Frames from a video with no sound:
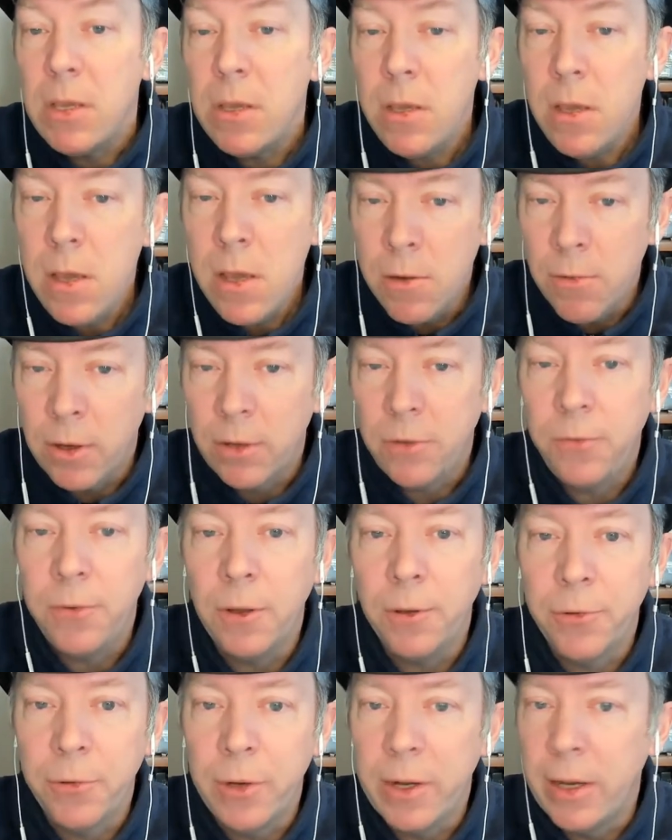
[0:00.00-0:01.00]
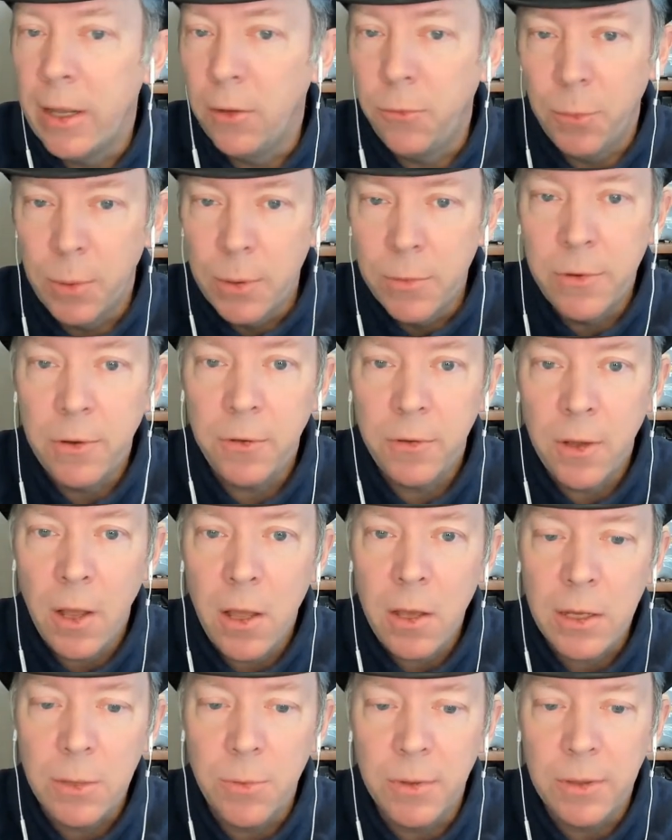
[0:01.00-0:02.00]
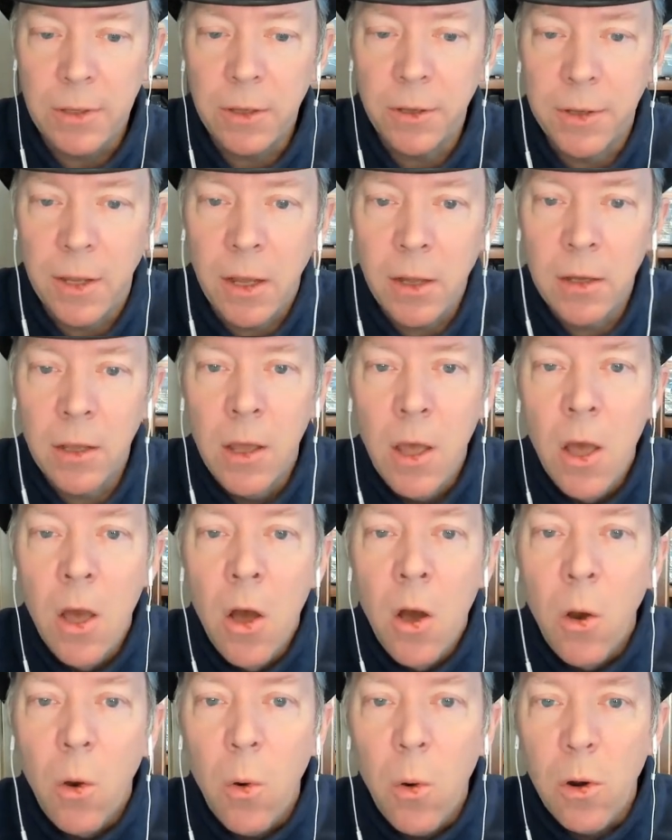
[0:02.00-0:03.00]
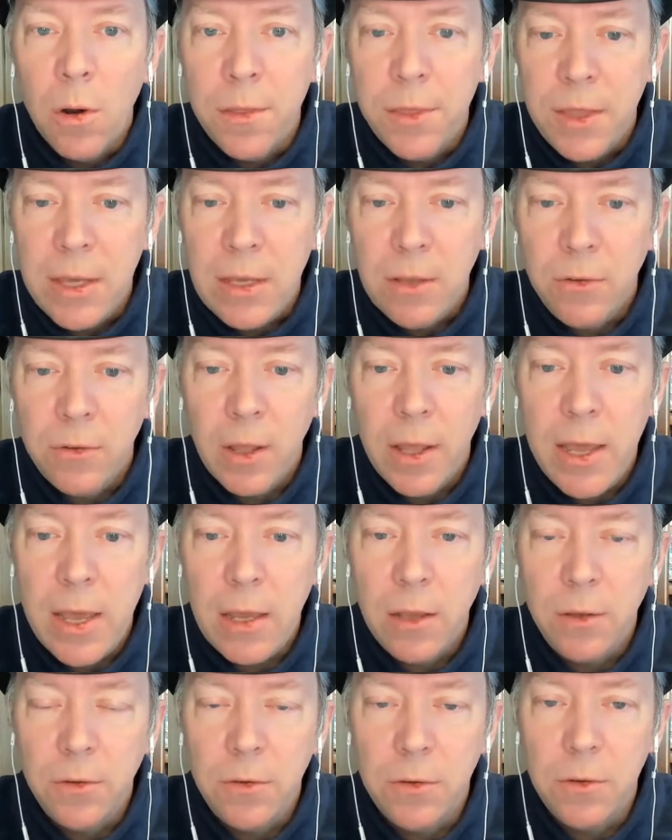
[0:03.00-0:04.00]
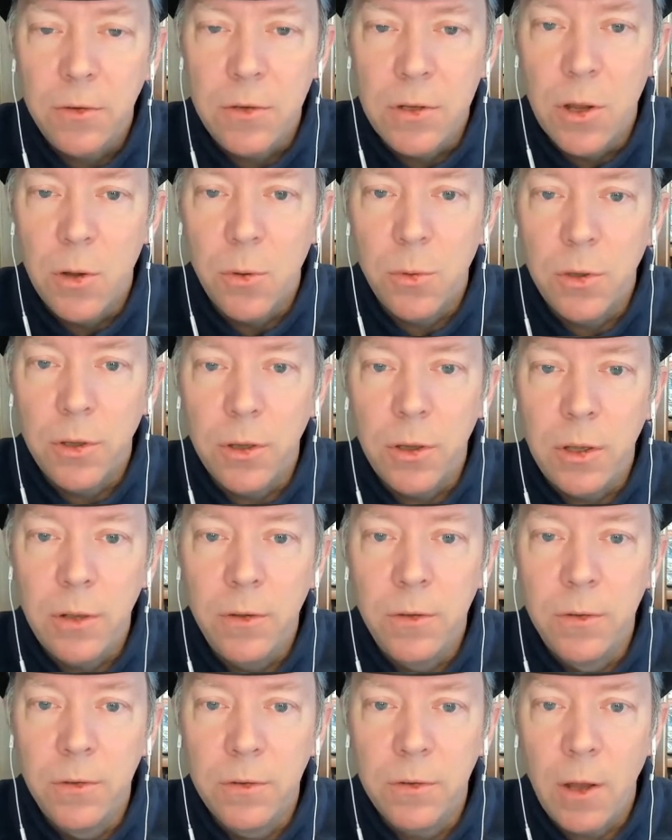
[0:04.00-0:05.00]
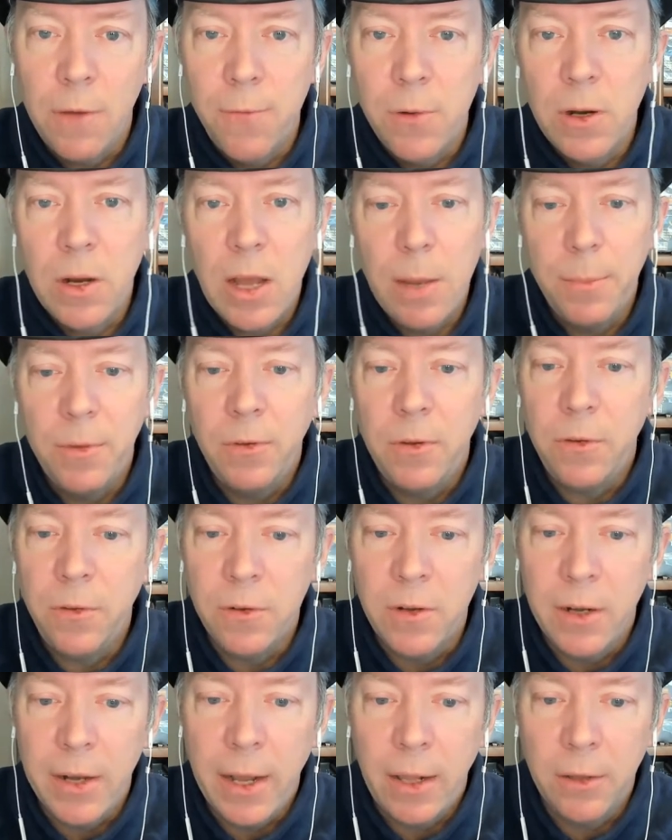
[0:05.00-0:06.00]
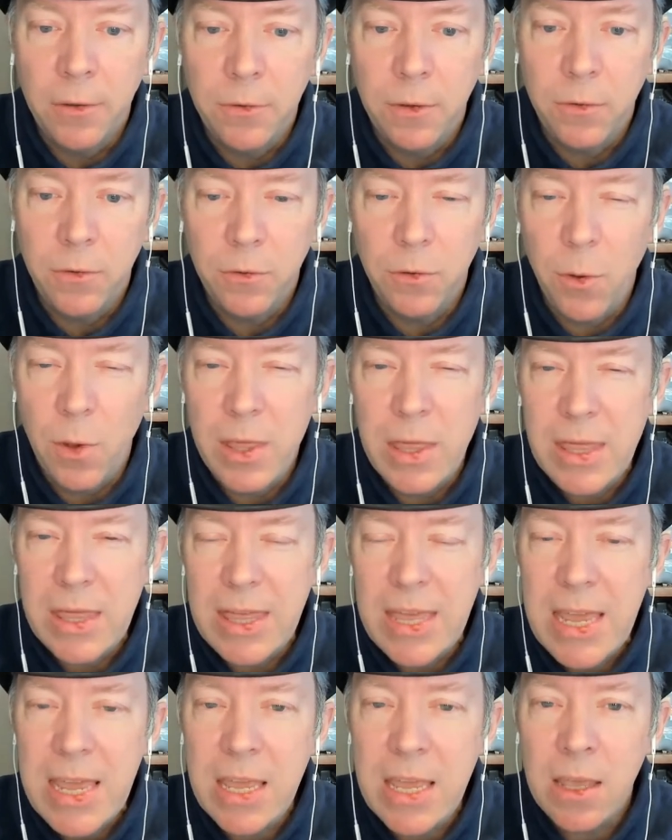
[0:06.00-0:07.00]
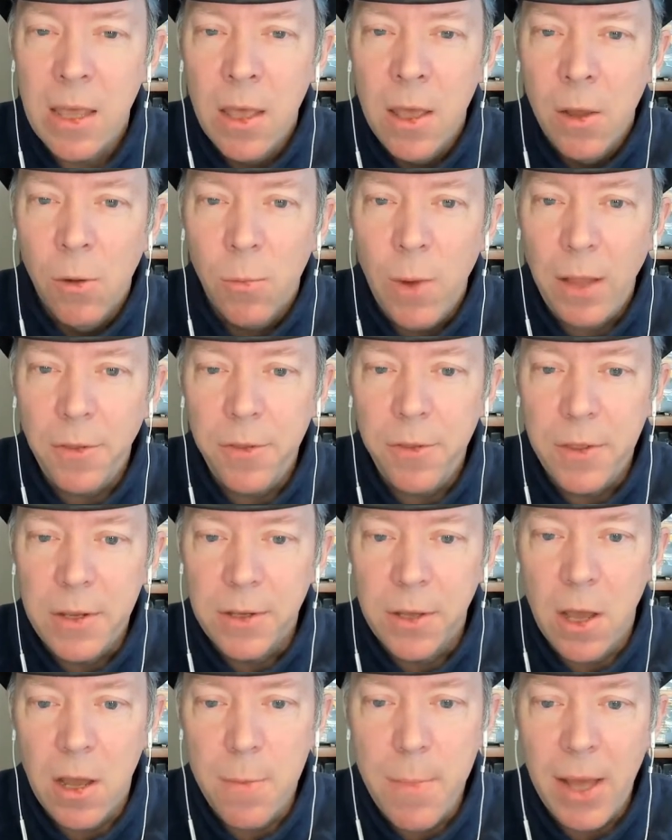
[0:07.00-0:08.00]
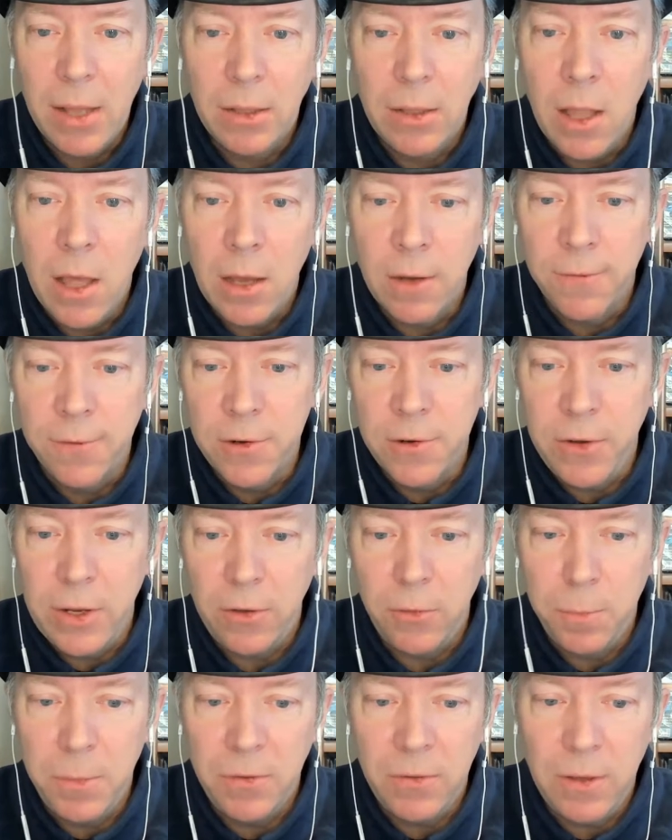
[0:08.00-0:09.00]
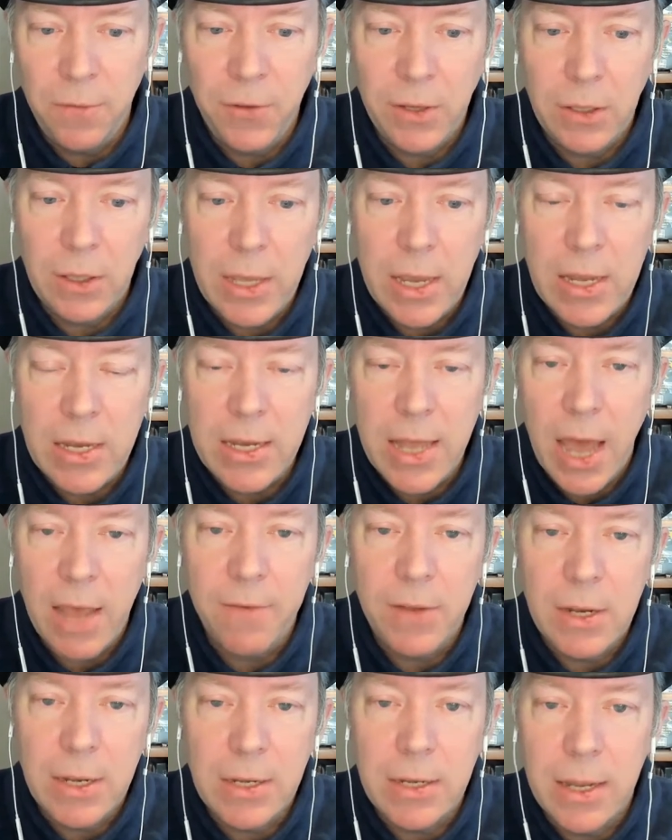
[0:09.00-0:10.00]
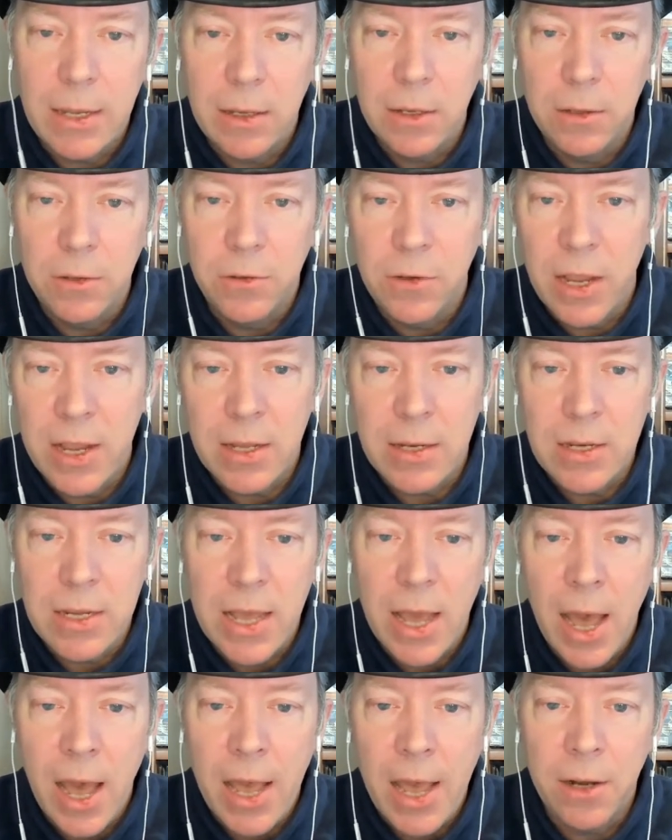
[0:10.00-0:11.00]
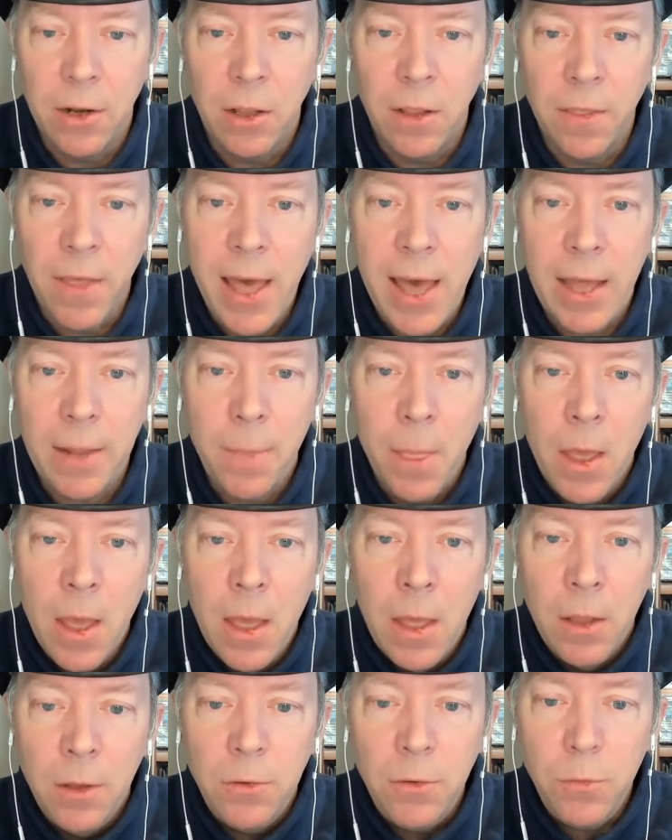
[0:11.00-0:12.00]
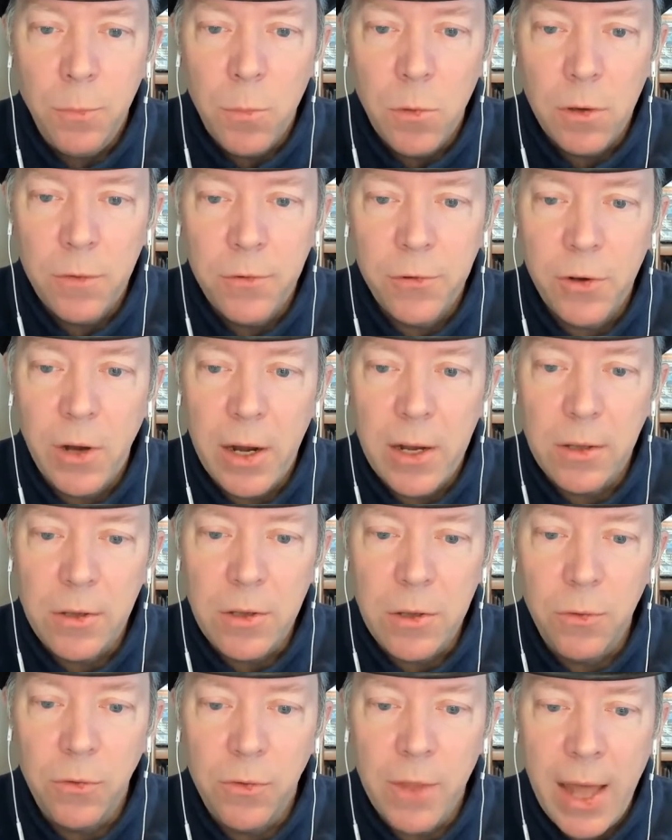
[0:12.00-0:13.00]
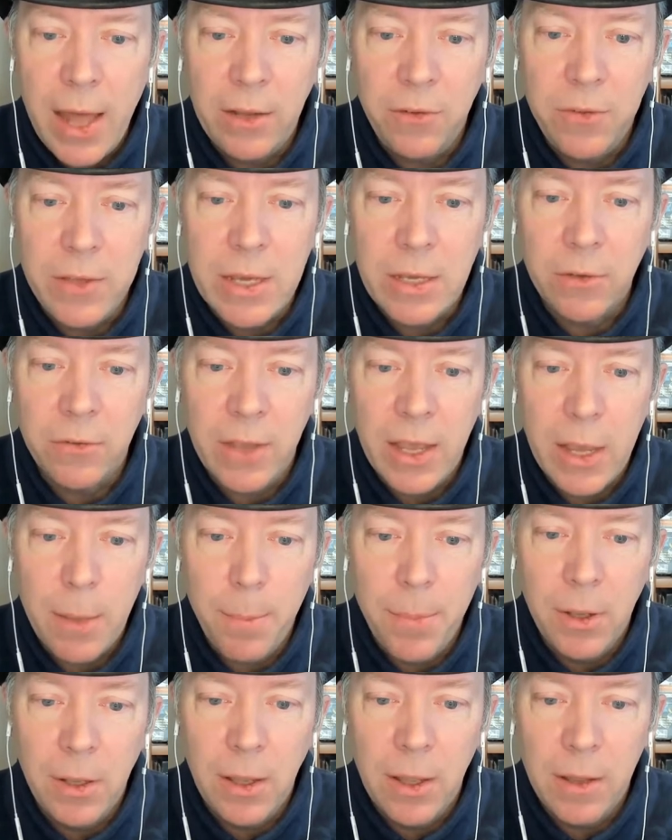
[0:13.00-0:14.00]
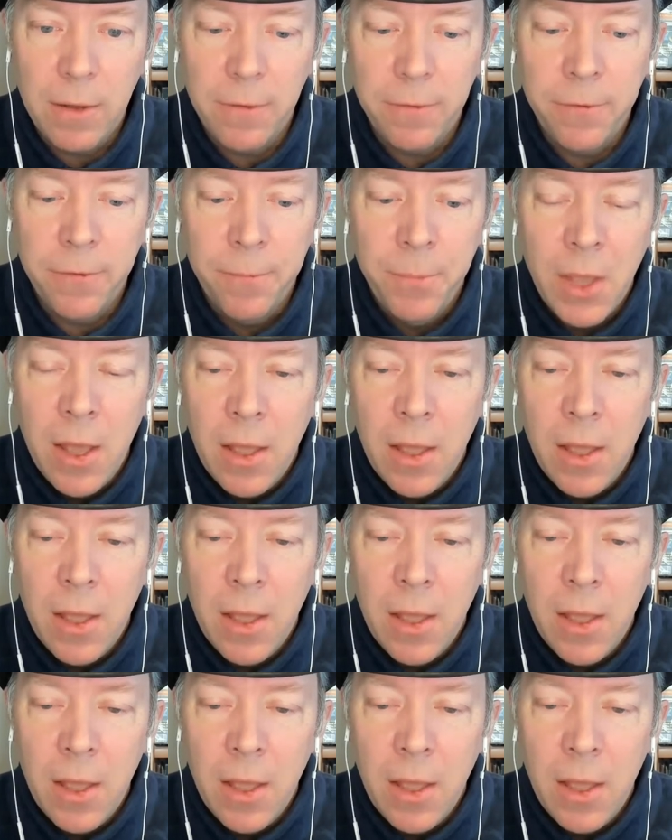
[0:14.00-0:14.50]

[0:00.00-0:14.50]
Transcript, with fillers: egress filtering is we were just talking with dildog or things like you know good software composition analysis so i think rather than talking about log4j specifically and diving into jndi and all that just more of trying to use that as the example of